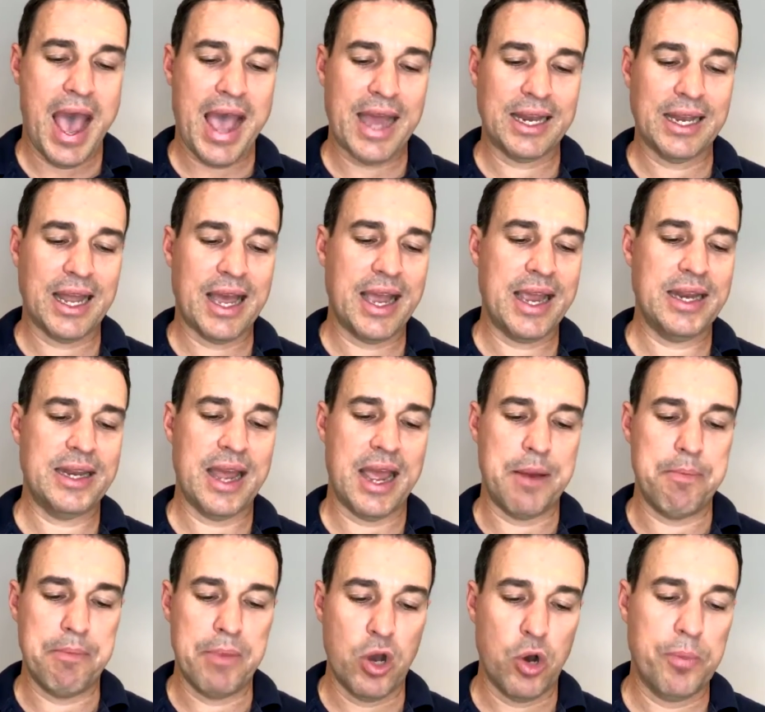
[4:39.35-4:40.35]
Adelaide
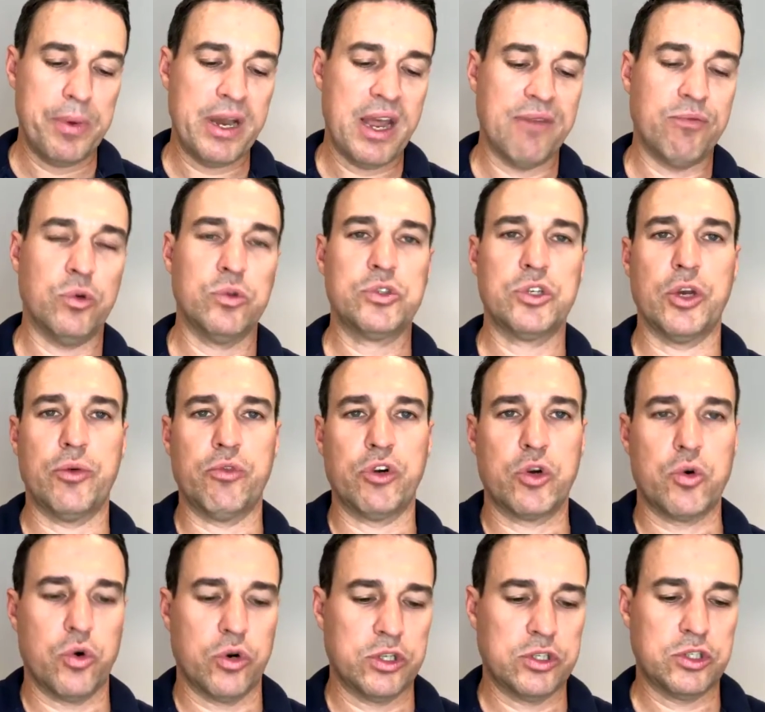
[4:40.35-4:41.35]
and Melbourne, have also
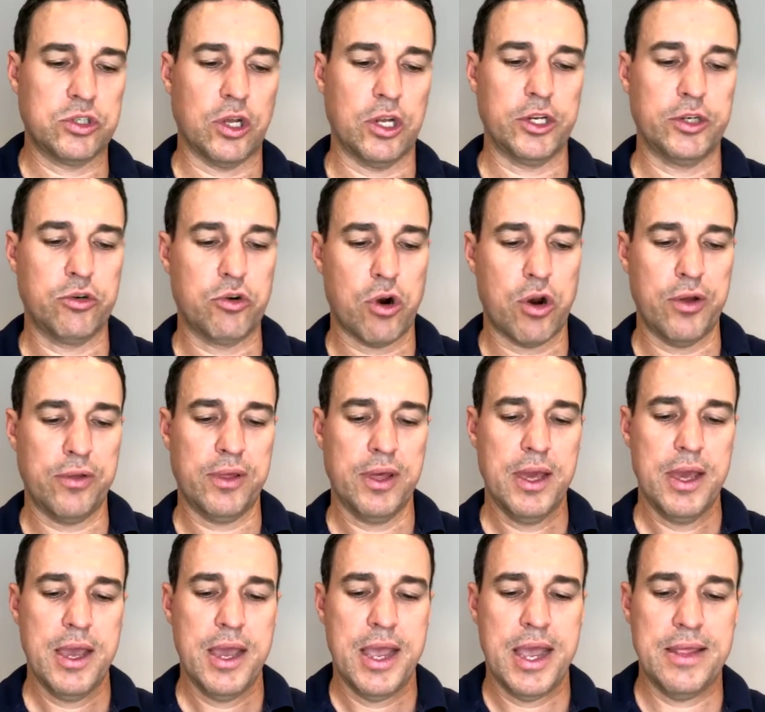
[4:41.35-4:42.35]
recorded solid growth
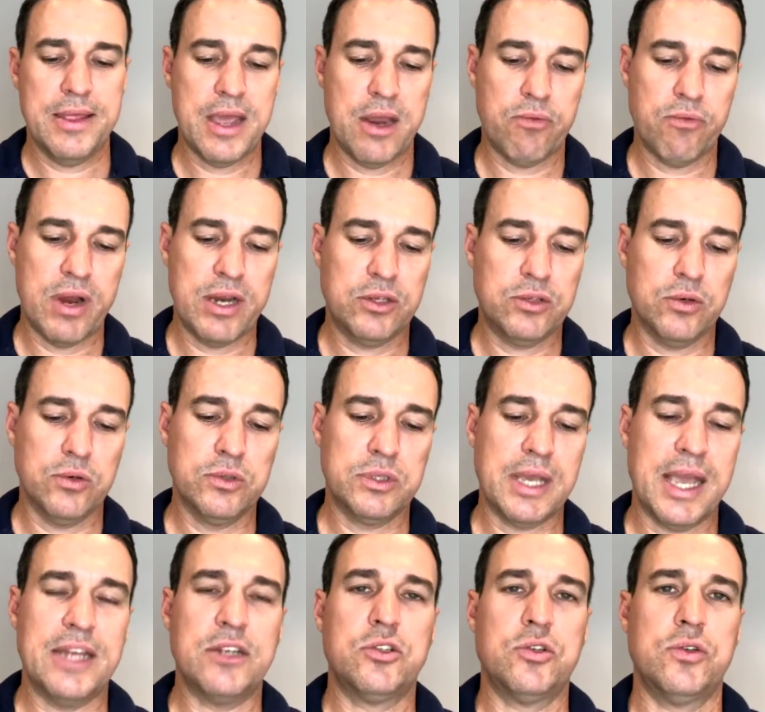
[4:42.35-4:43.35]
in their
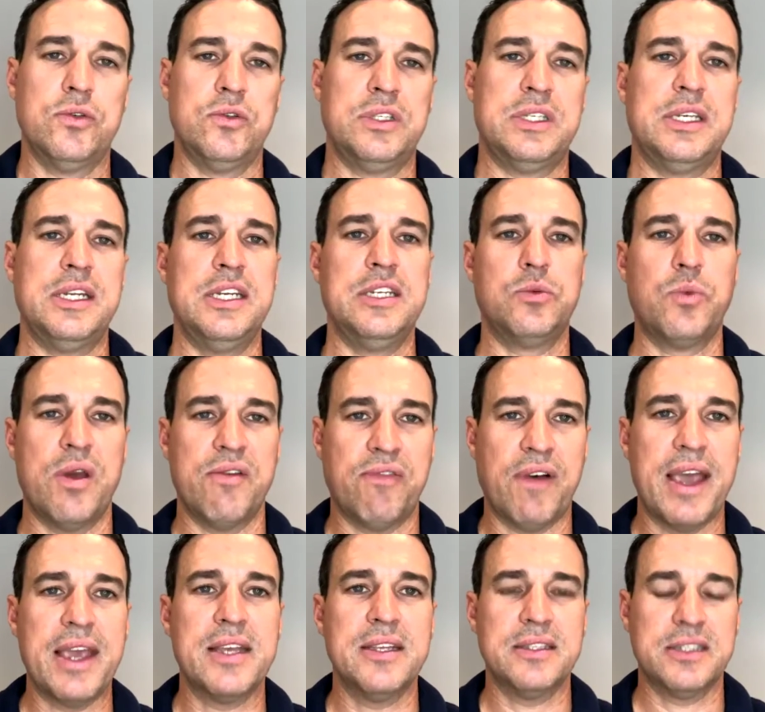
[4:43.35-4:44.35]
rentals. And two cities where
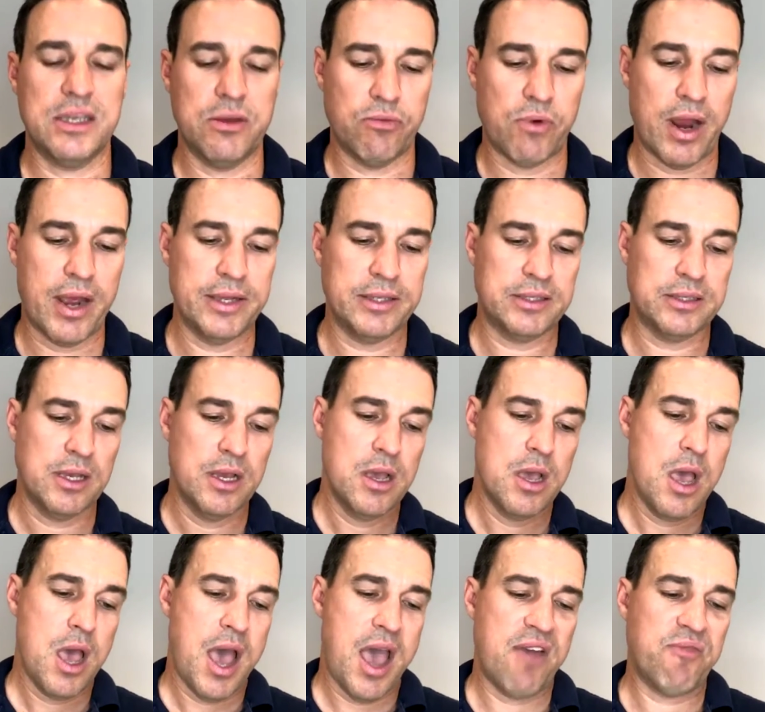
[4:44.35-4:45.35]
vacancy rates
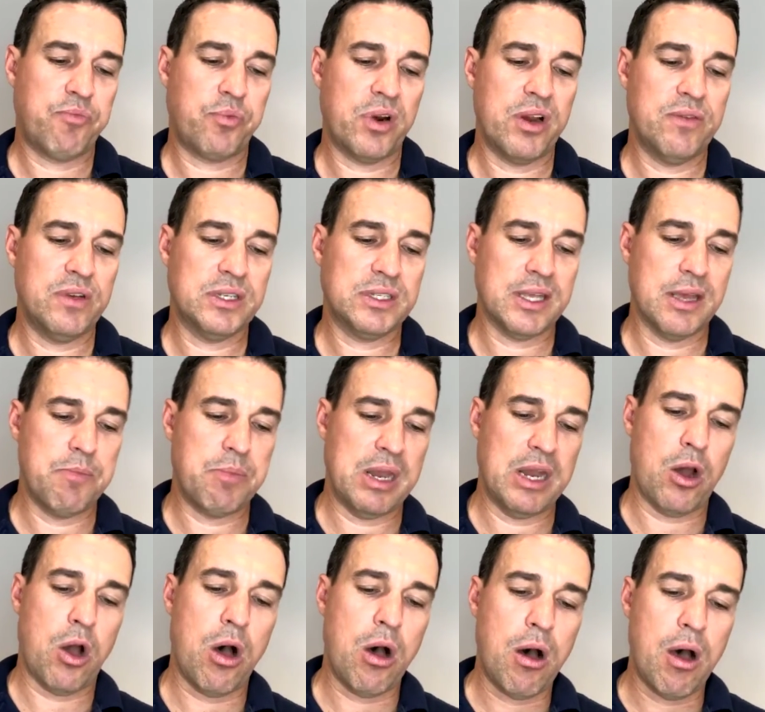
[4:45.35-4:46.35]
have previously been
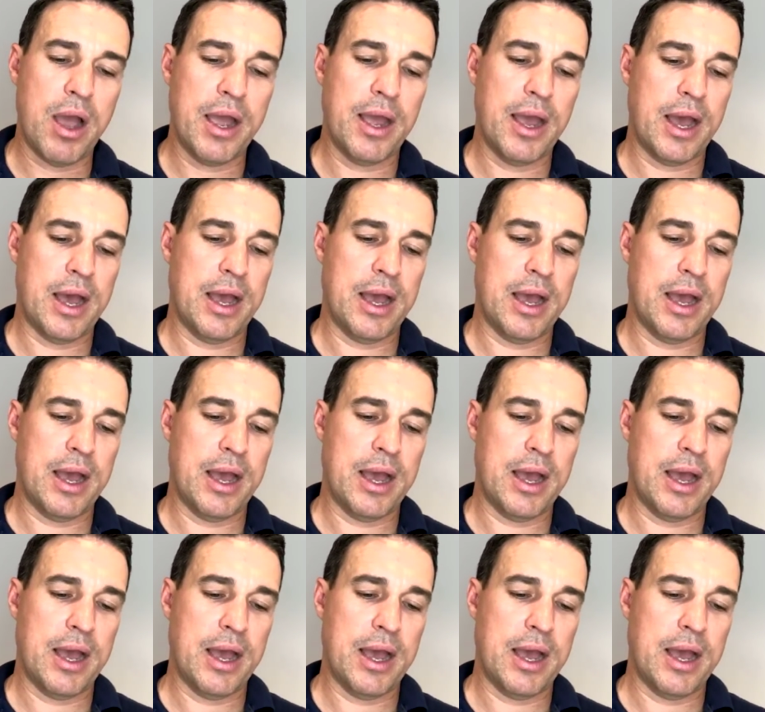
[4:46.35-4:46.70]
high